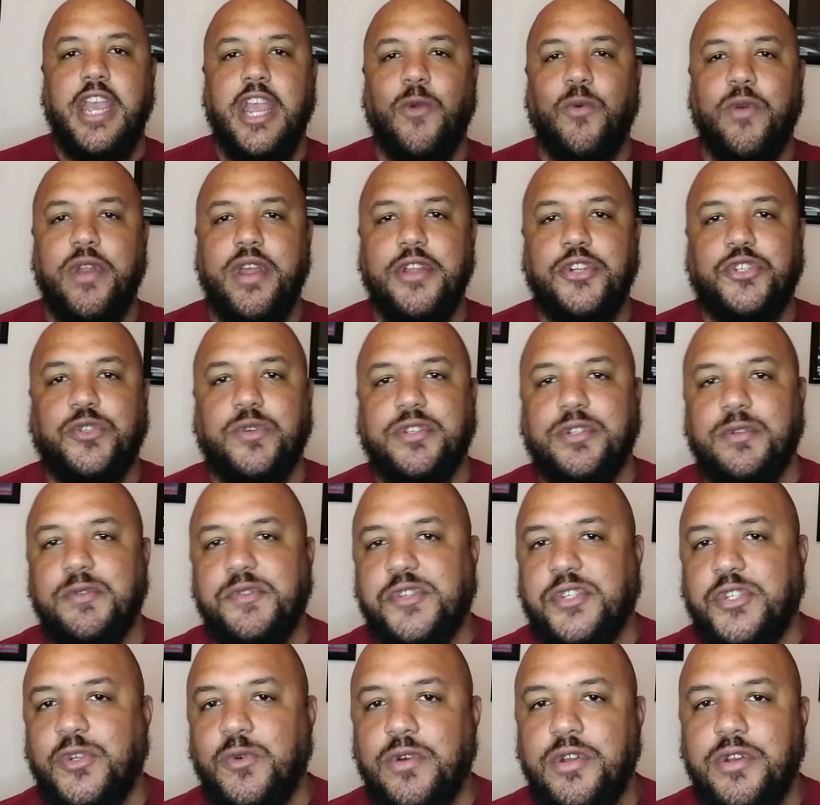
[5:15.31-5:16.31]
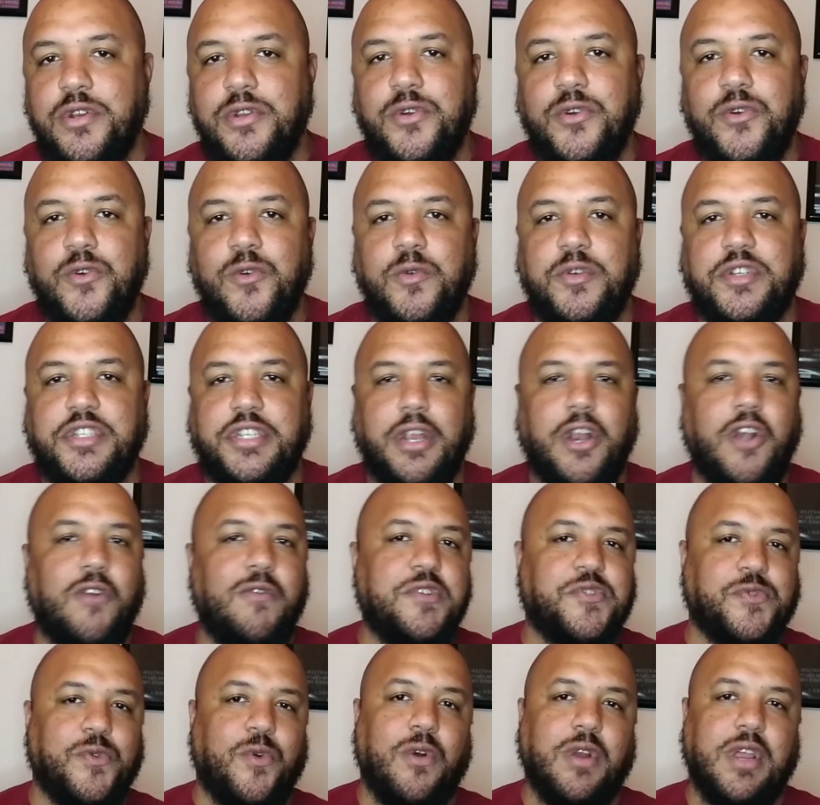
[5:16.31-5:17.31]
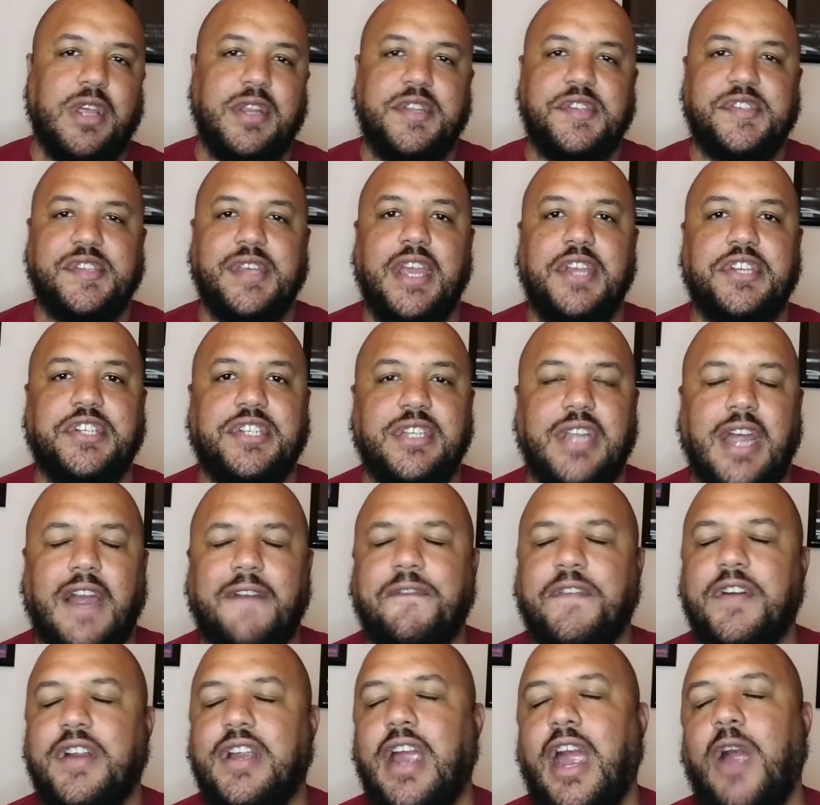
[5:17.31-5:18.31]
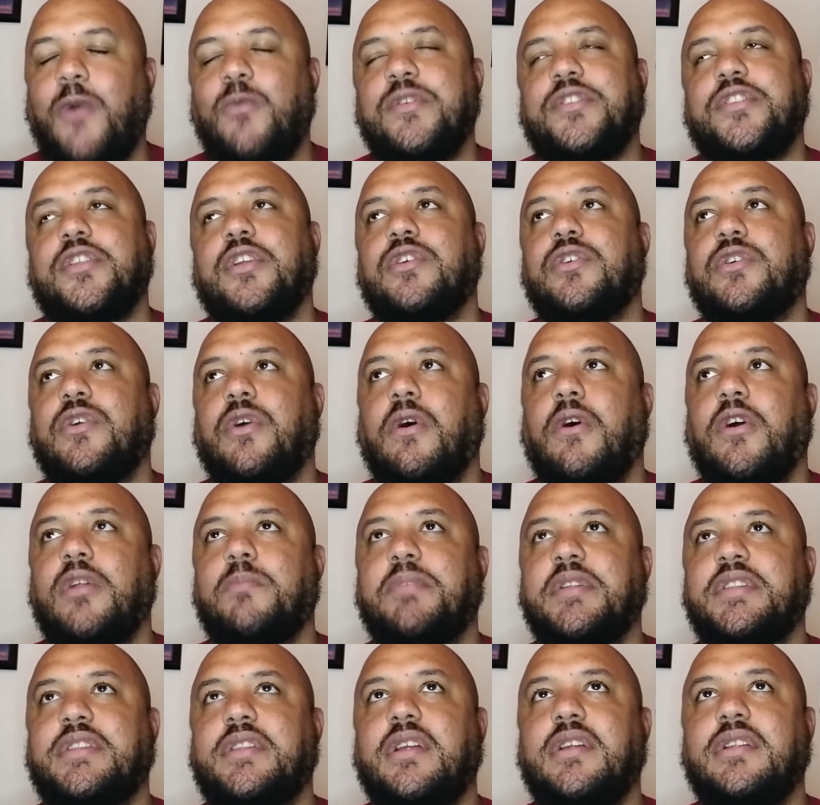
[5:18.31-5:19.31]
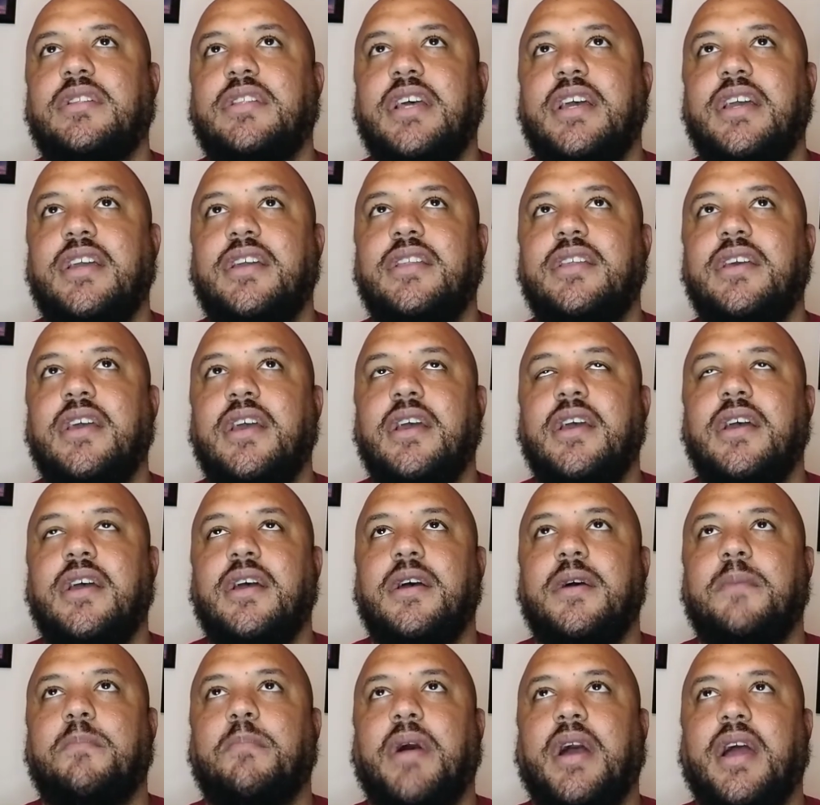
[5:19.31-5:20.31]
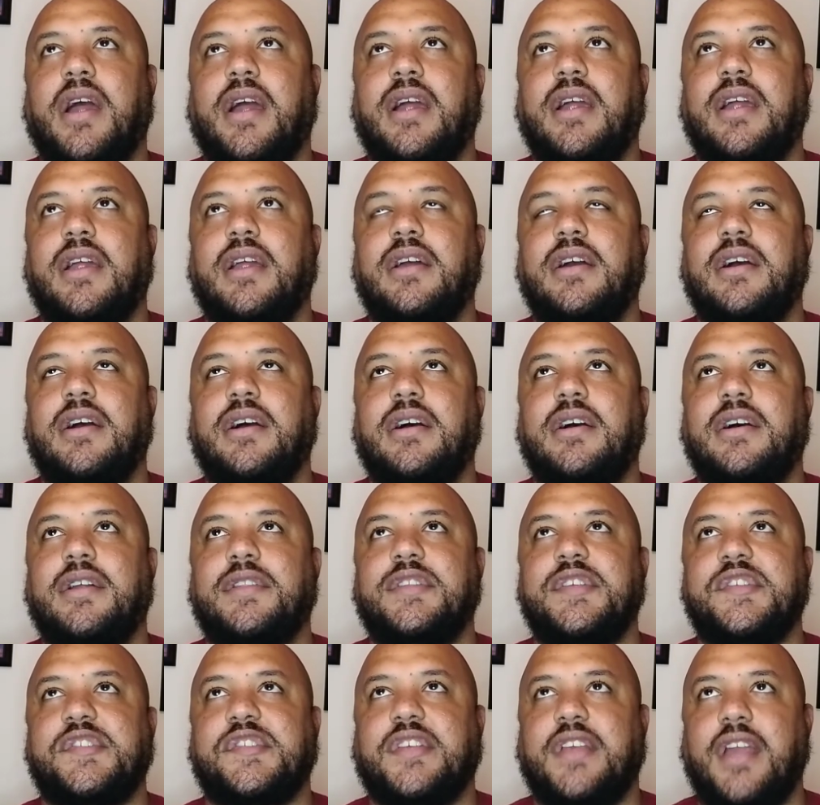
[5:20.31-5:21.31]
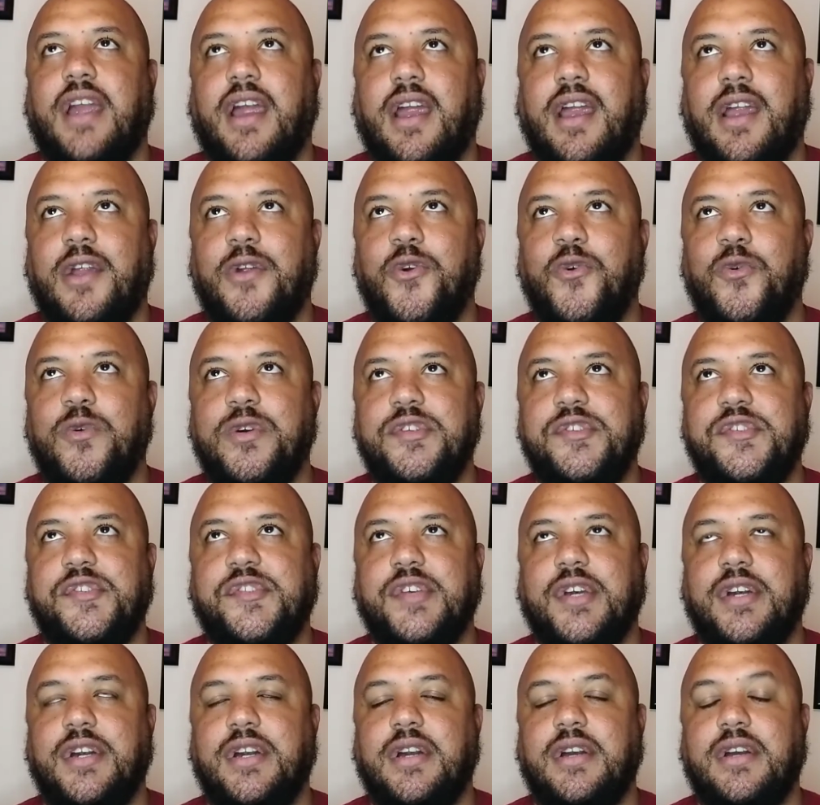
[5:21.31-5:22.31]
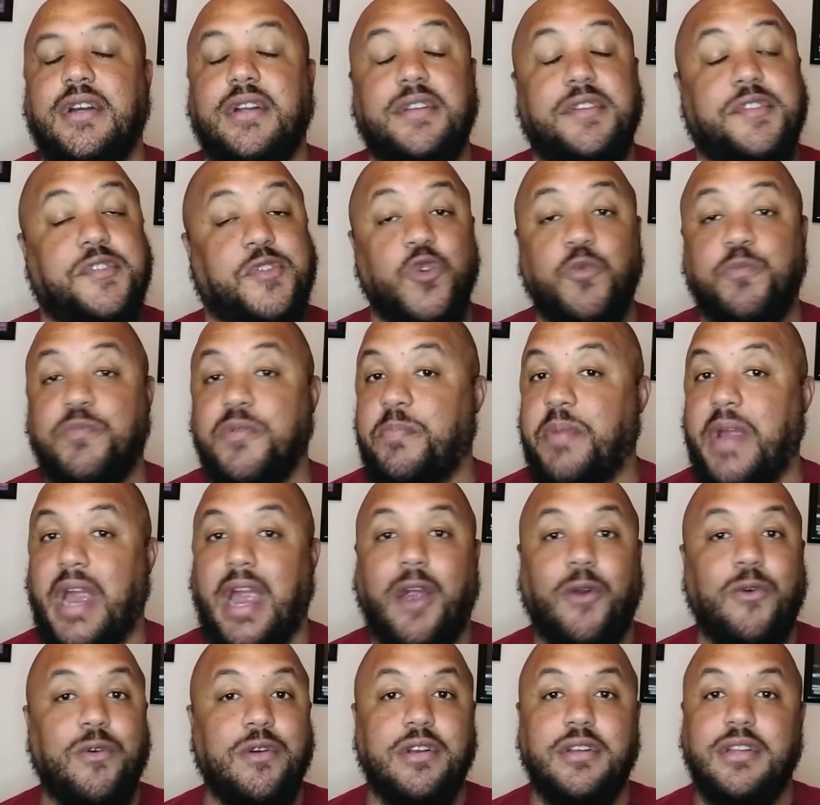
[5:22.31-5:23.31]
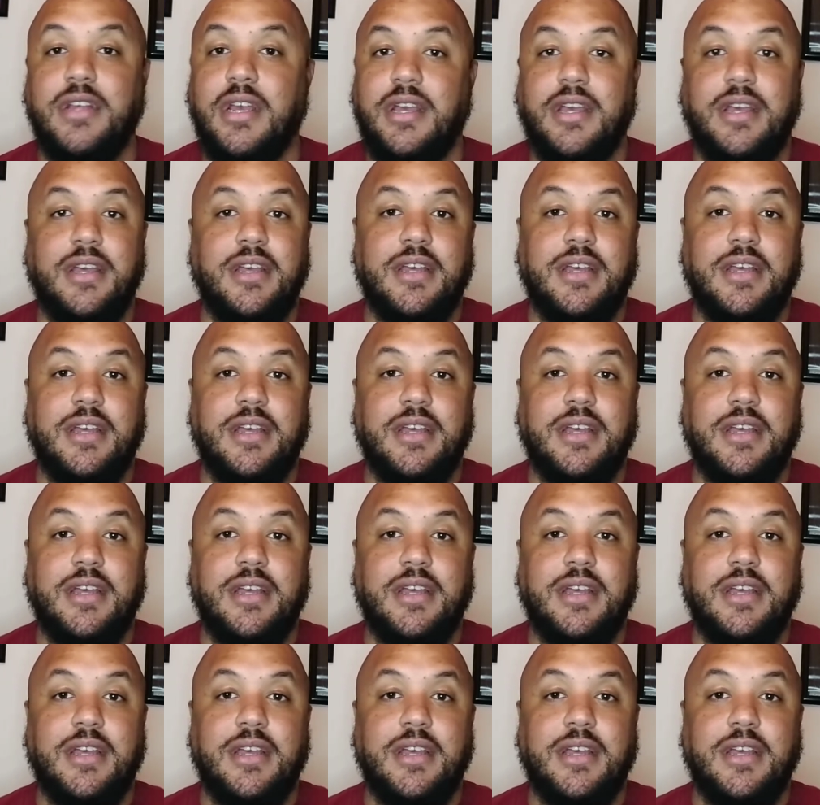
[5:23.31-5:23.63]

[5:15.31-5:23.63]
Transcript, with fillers: And we're introduced to a new terrorist organization. I forgot what they're called, but they're led by uh, this guy who is uh, super powered.